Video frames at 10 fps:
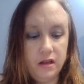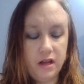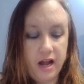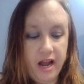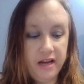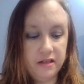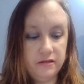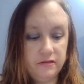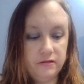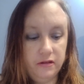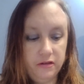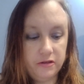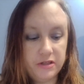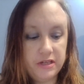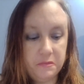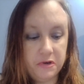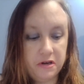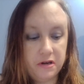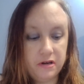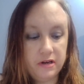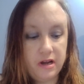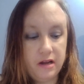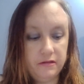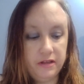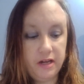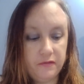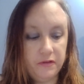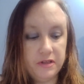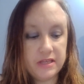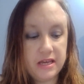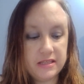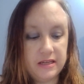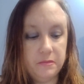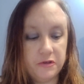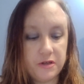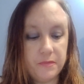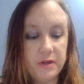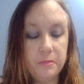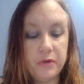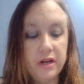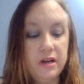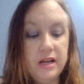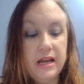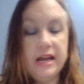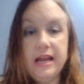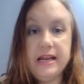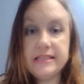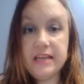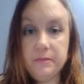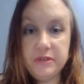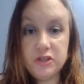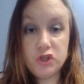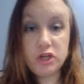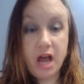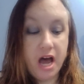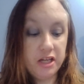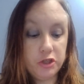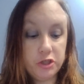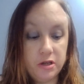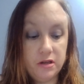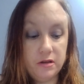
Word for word: I don't understand where I don't think i wrote his last name or something, but his name is Josh